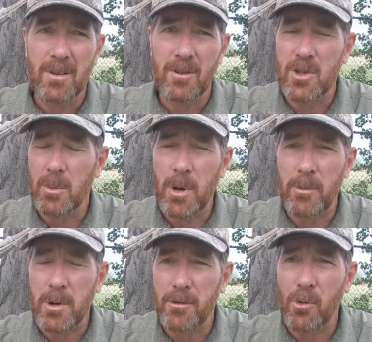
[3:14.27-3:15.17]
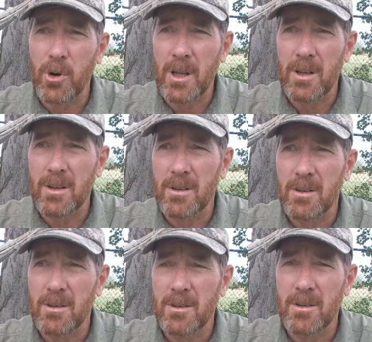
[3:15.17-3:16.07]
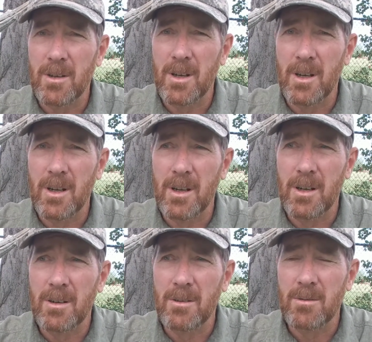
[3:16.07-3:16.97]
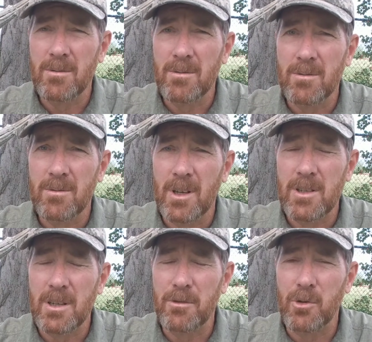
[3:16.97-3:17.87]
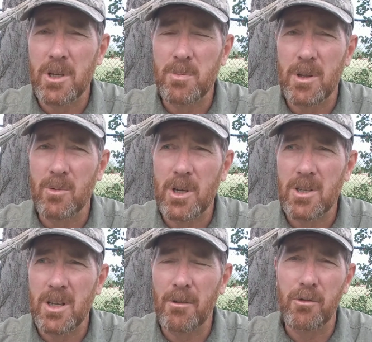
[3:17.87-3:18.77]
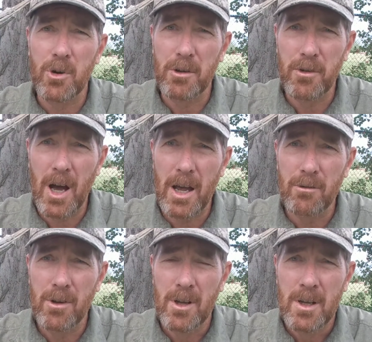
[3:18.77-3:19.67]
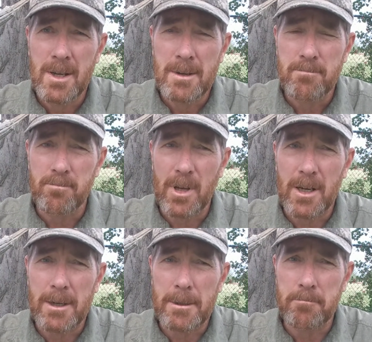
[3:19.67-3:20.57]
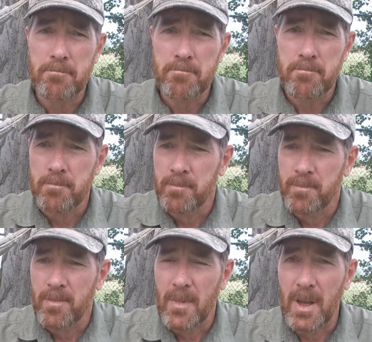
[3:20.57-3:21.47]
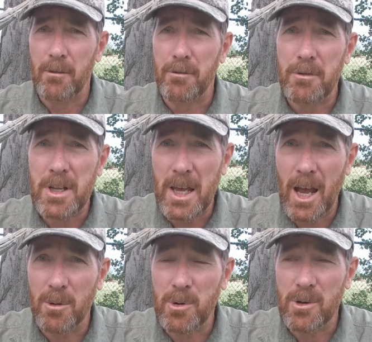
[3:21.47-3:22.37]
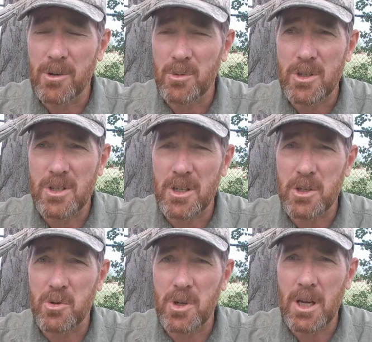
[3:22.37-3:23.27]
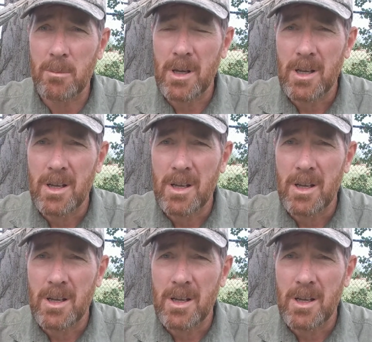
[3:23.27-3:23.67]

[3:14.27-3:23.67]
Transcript: I'll jump up to 40. I said 40 Smith & Wesson. You have 45. You have 50 caliber, which is extreme.